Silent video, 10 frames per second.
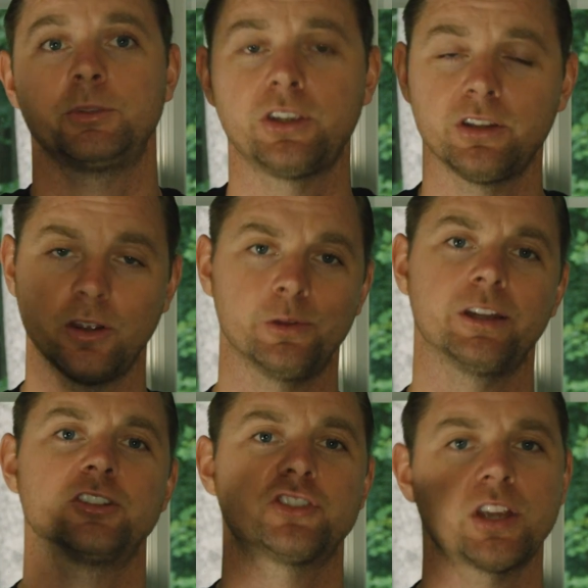You can go
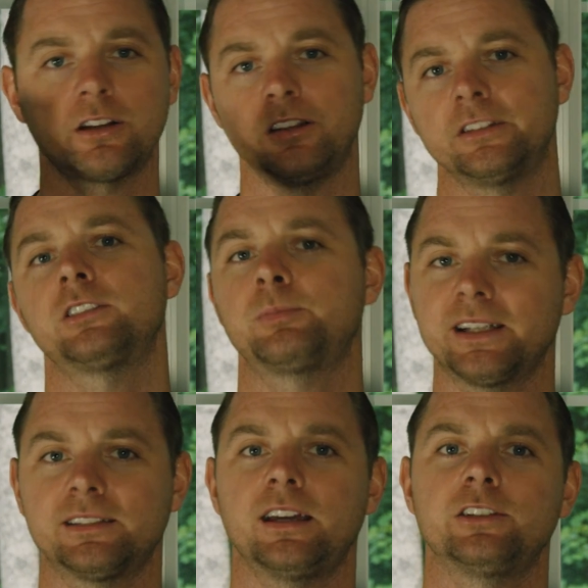there and check all these
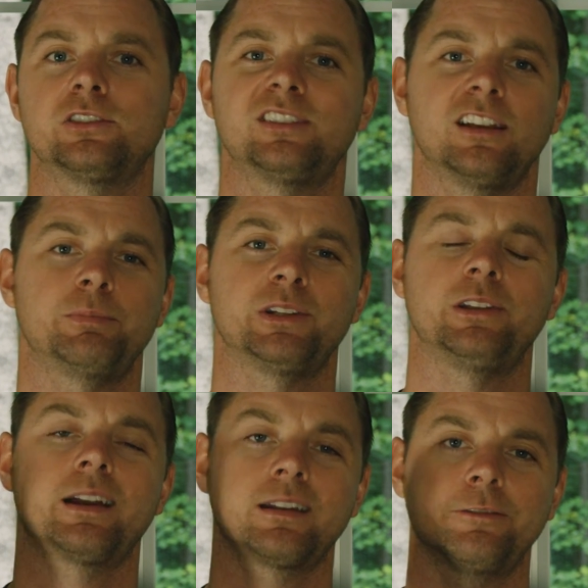specs out yourself, but you're
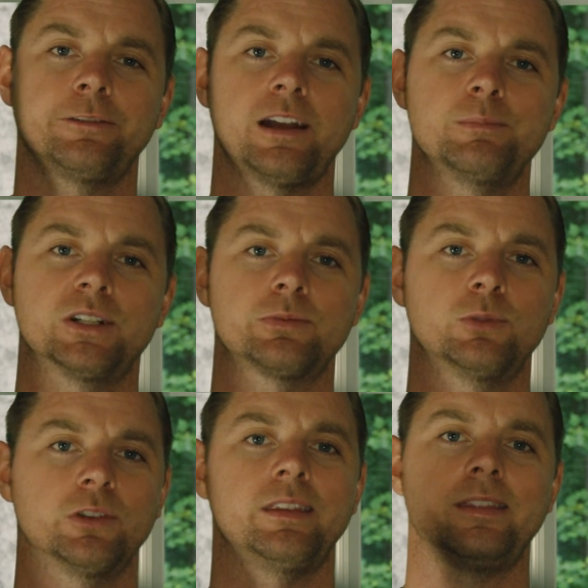not gonna find much
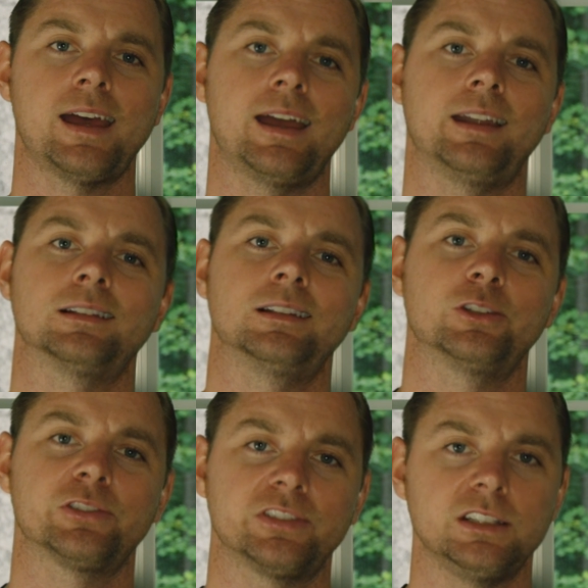more than that and a
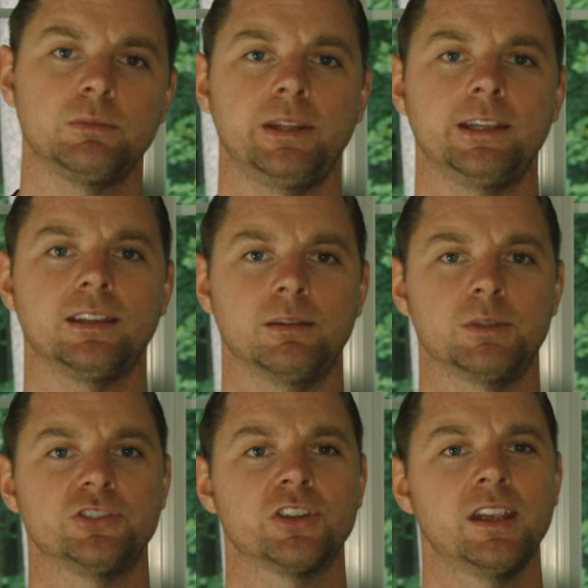little sneak peek
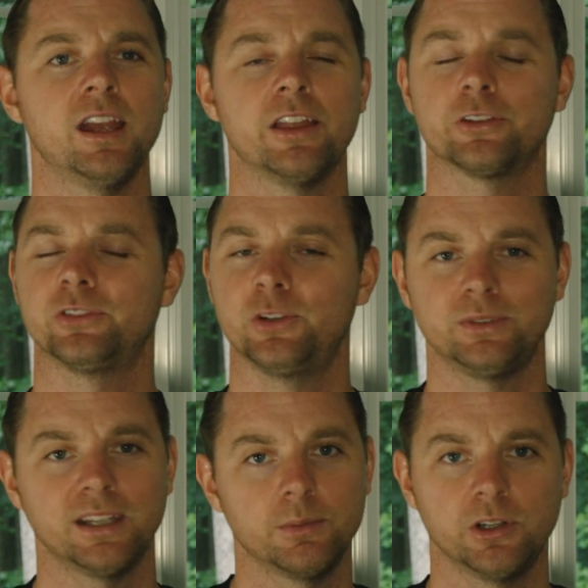image. There's no
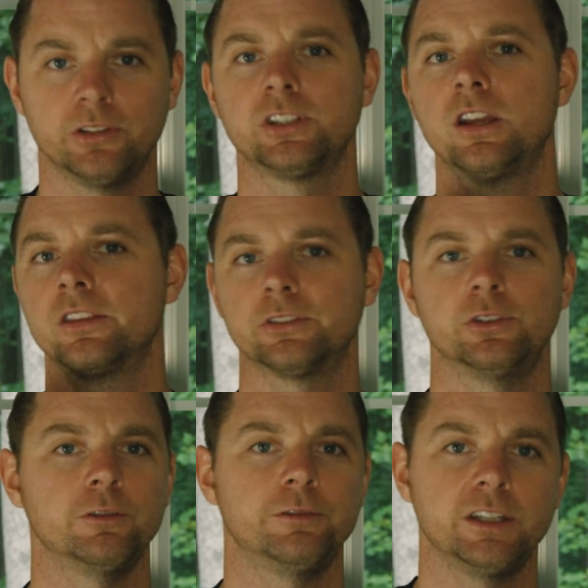demos, there's
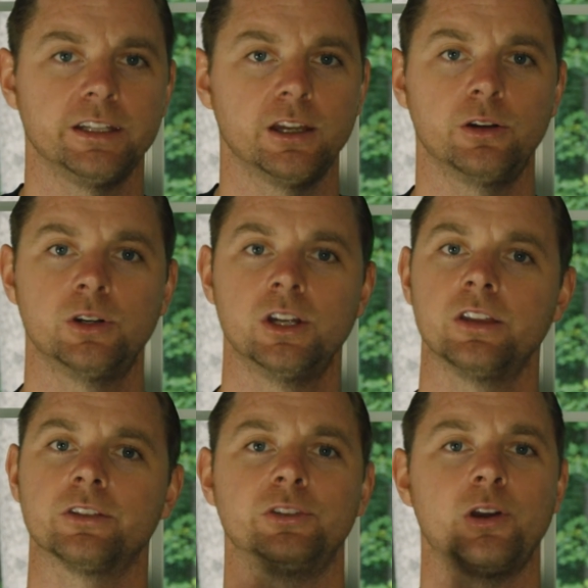no video,
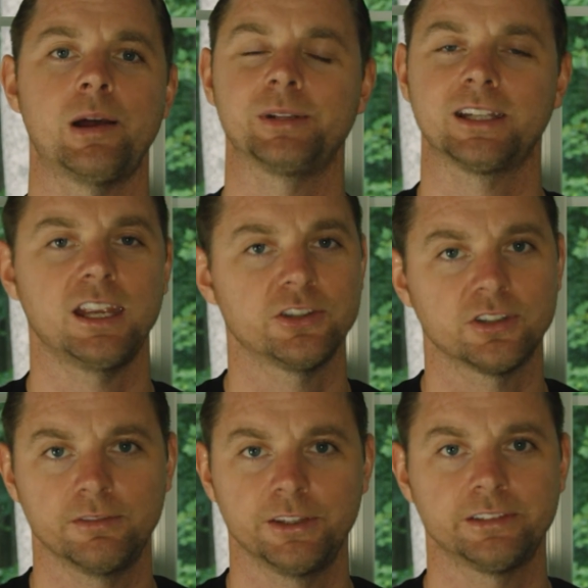there's no
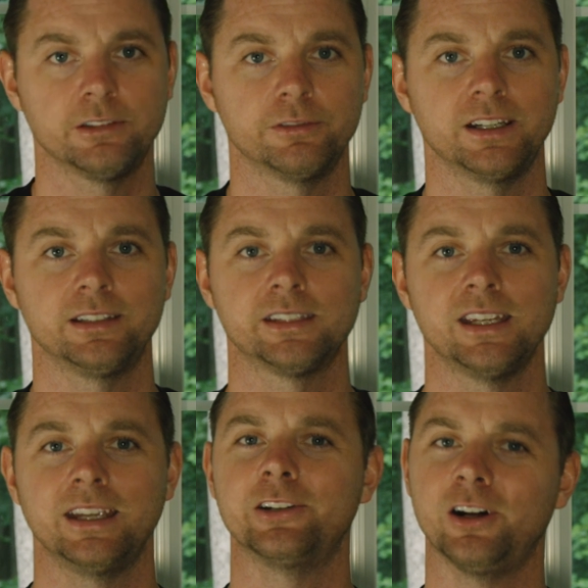application of this device.
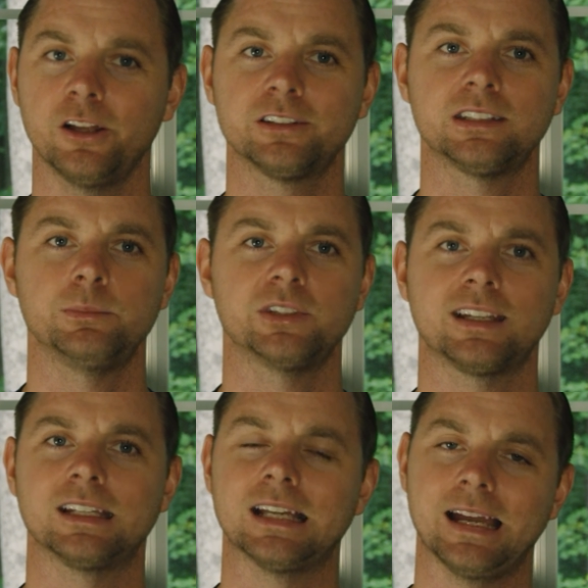It all seems
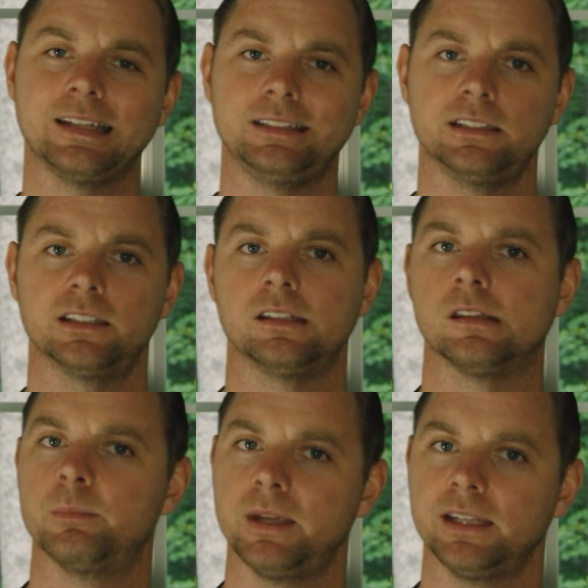like an idea in
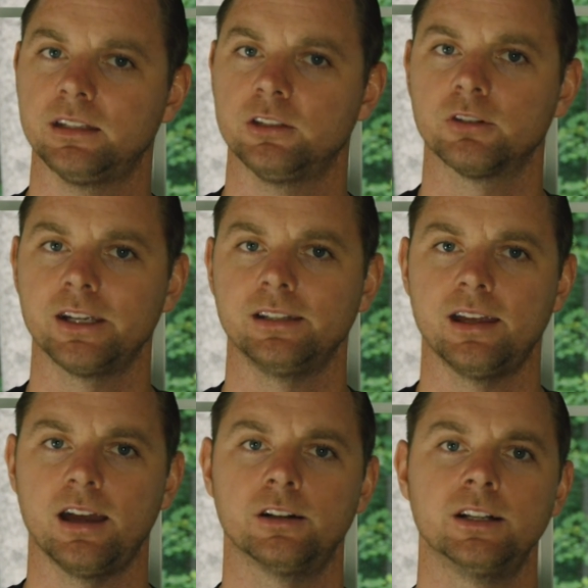the making right
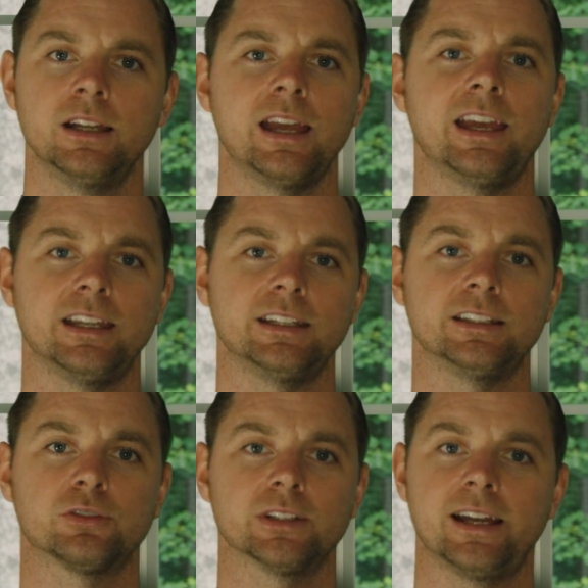now, and
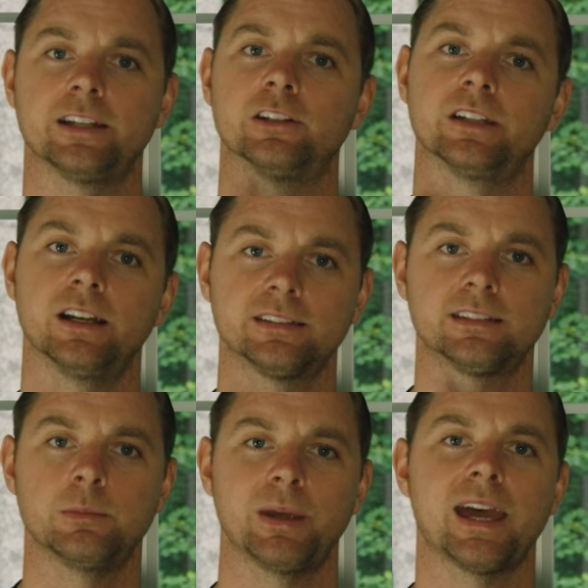it's relying on us
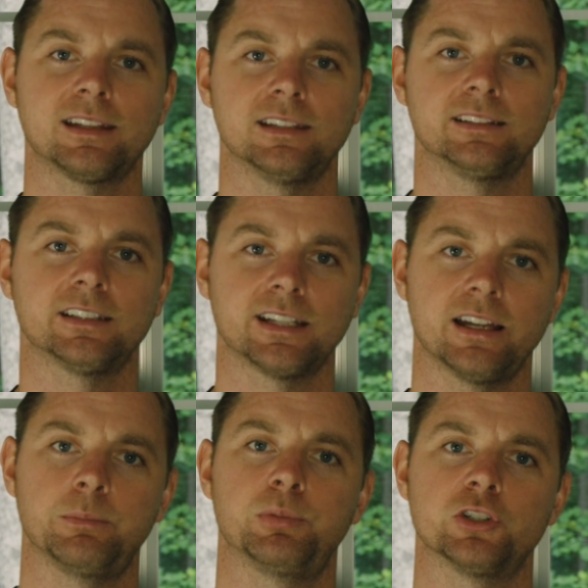to back it to
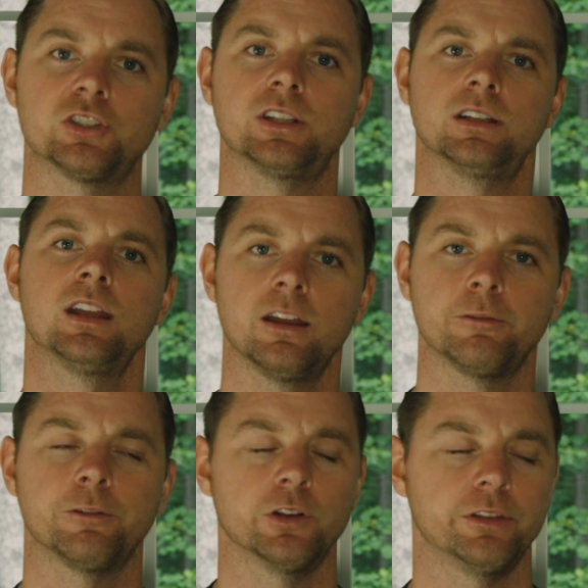kind of push it
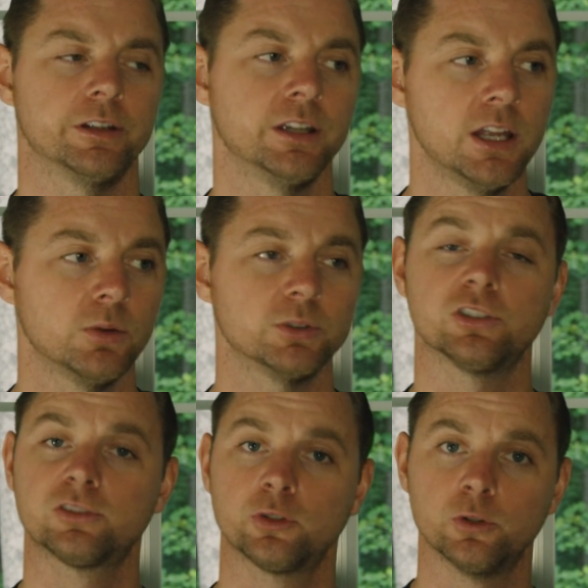further, which
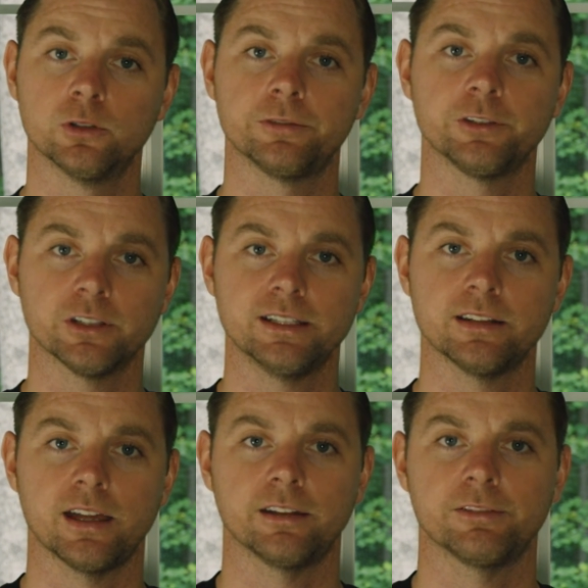is cool if you're
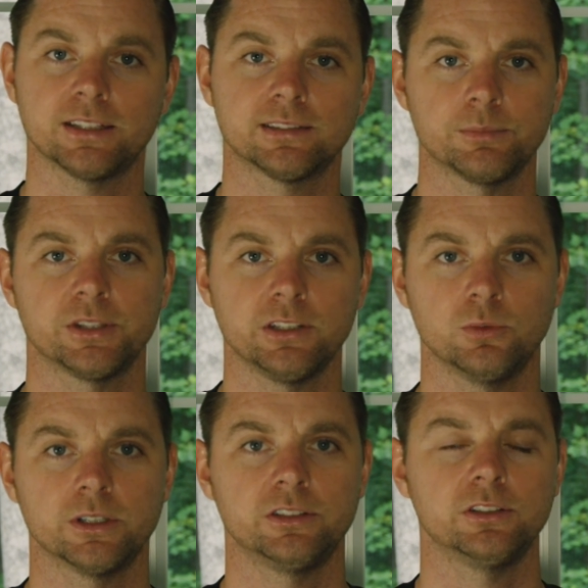into that, if that's something
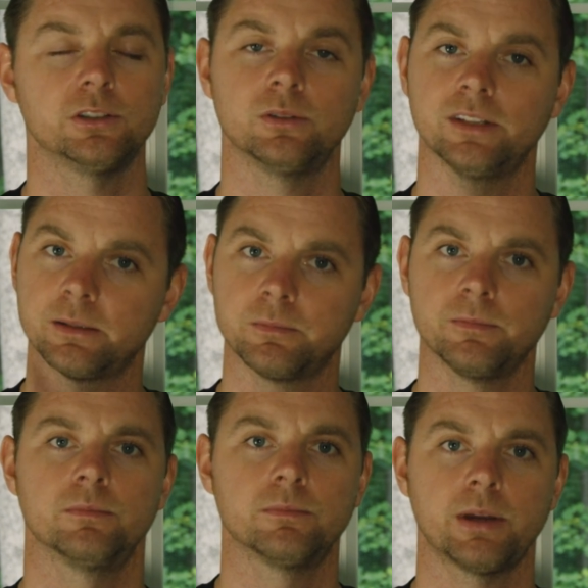you want to do, like
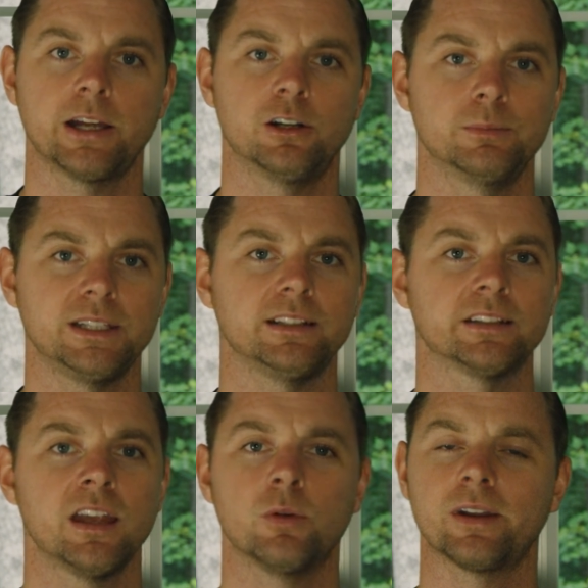by all
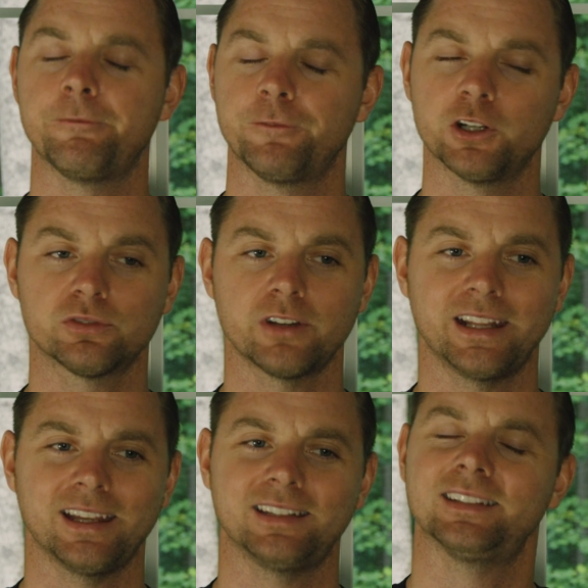means. When I first
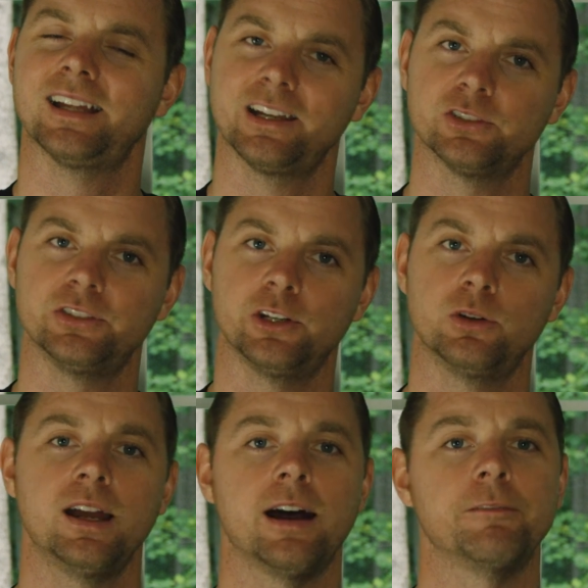read it, I said, I don't
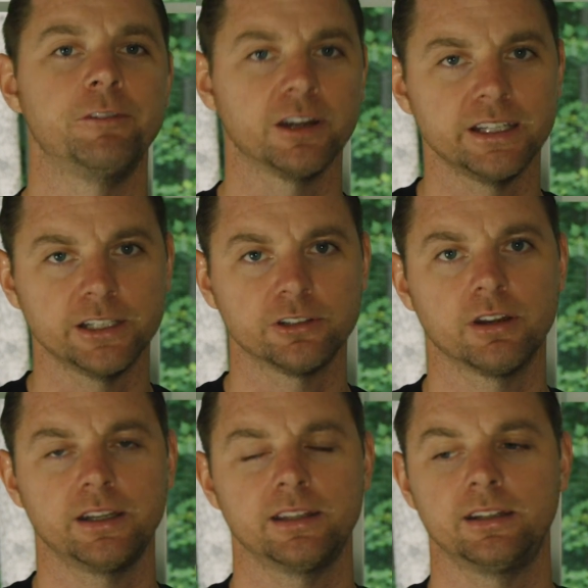know, I'm very
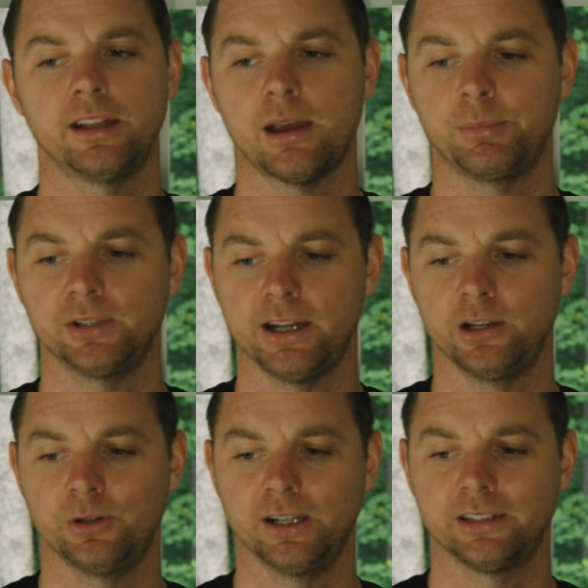integrated in Apple
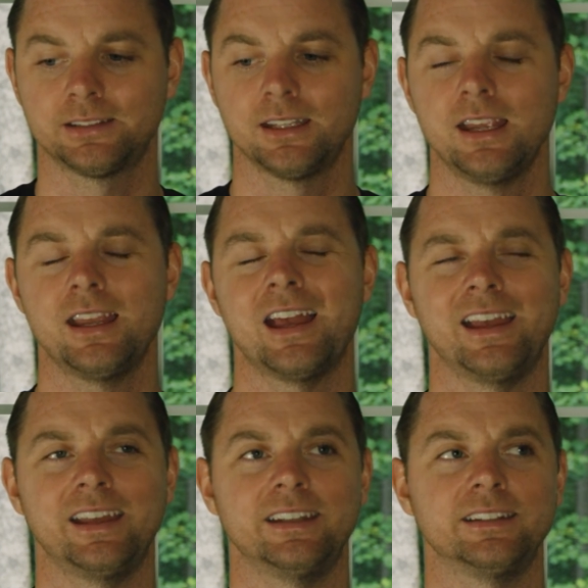iOS,
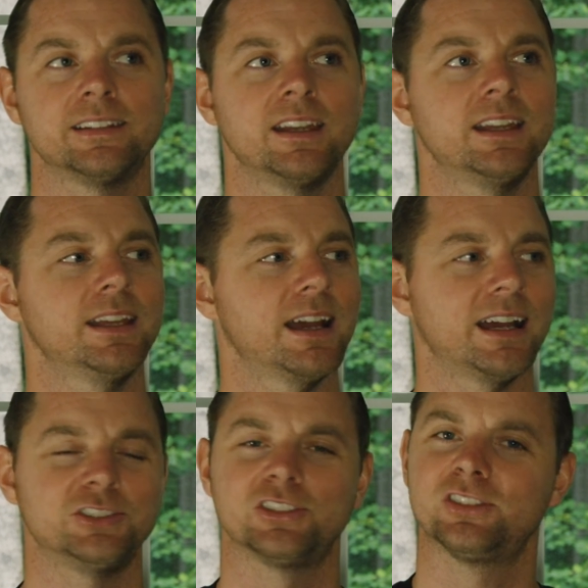and
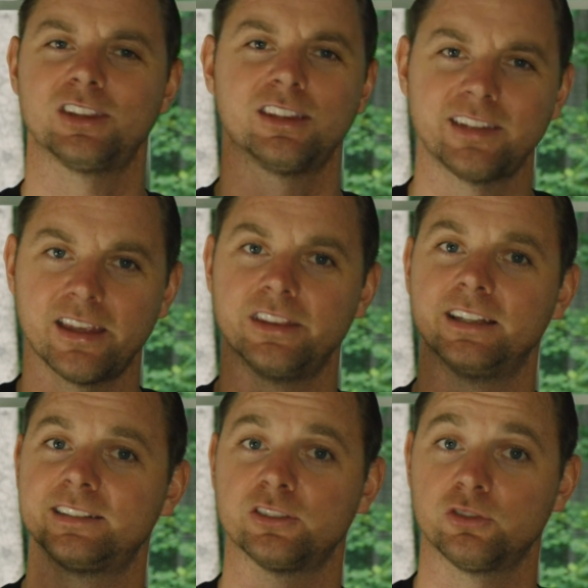I just said,
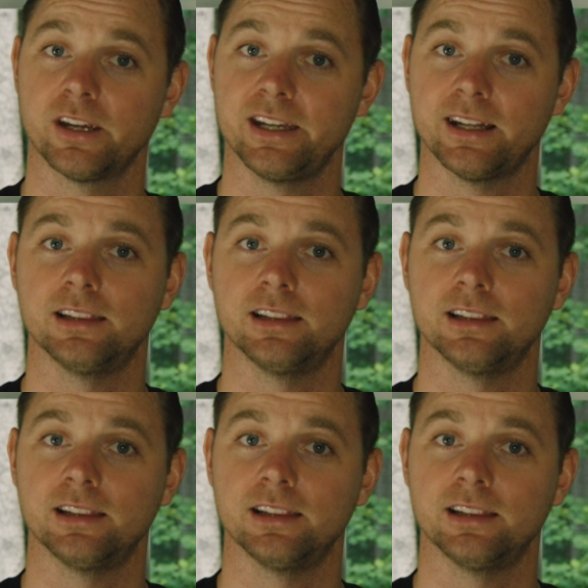this is great.